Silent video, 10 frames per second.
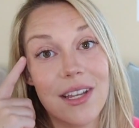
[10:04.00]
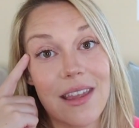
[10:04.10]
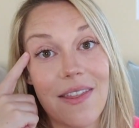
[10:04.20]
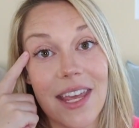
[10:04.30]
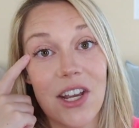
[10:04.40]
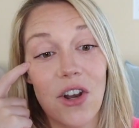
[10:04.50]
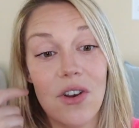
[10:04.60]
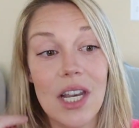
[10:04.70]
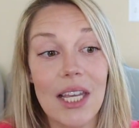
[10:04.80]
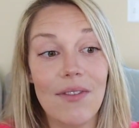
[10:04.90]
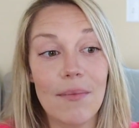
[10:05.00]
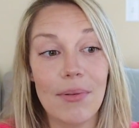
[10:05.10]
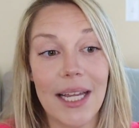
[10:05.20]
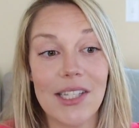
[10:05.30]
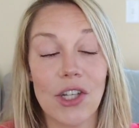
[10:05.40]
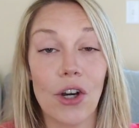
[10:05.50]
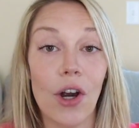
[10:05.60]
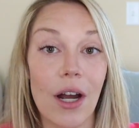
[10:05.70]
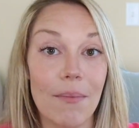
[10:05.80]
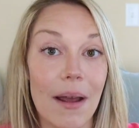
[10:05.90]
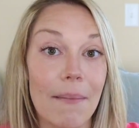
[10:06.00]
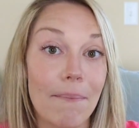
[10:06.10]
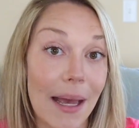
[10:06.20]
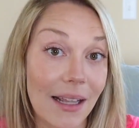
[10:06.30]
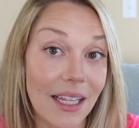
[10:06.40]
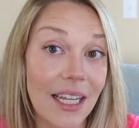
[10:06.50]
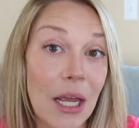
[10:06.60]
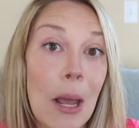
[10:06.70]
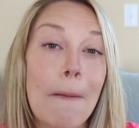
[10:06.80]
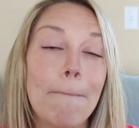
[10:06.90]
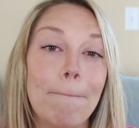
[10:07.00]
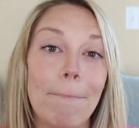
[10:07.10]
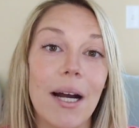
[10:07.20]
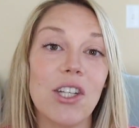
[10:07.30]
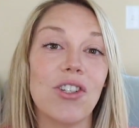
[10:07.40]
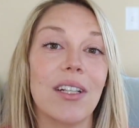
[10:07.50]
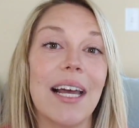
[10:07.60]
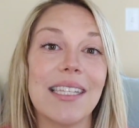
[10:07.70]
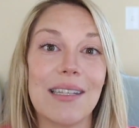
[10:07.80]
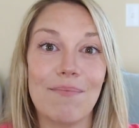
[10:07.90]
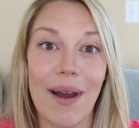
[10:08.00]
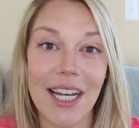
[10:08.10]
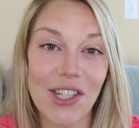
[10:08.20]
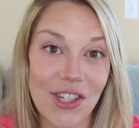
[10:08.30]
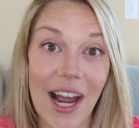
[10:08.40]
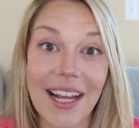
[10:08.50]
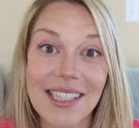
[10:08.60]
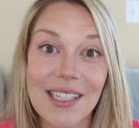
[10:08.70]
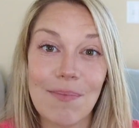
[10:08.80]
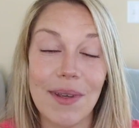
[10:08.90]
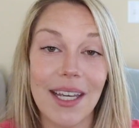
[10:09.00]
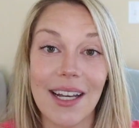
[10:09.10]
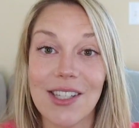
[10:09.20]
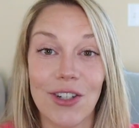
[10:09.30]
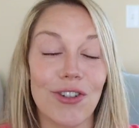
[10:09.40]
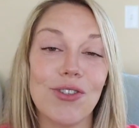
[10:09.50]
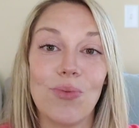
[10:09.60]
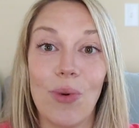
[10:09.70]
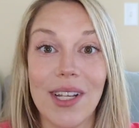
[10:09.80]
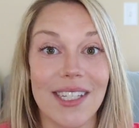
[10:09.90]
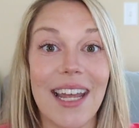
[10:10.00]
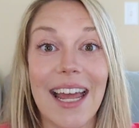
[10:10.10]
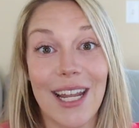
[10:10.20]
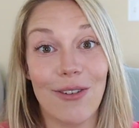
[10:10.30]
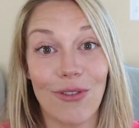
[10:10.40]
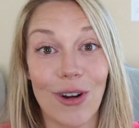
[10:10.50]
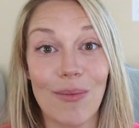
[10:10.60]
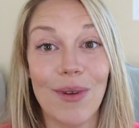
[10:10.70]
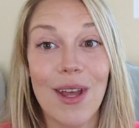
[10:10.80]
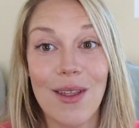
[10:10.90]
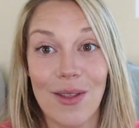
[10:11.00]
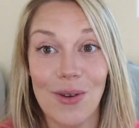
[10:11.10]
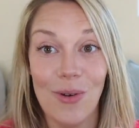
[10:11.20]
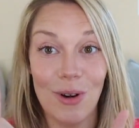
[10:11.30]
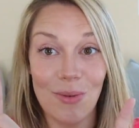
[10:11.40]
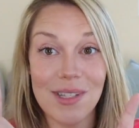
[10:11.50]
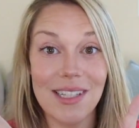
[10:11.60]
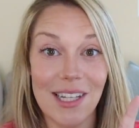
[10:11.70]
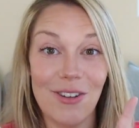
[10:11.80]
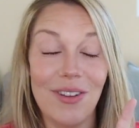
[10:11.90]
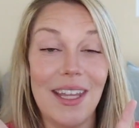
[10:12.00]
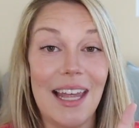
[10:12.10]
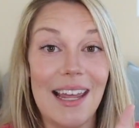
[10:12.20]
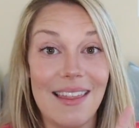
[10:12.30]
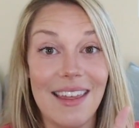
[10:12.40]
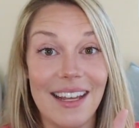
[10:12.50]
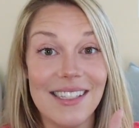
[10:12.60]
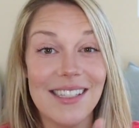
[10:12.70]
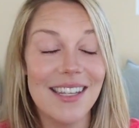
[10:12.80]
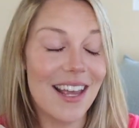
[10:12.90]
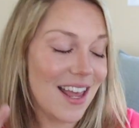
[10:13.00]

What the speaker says: that they couldn't even place her on my belly, much less my chest, because there just wasn't any room. The cord was literally like this,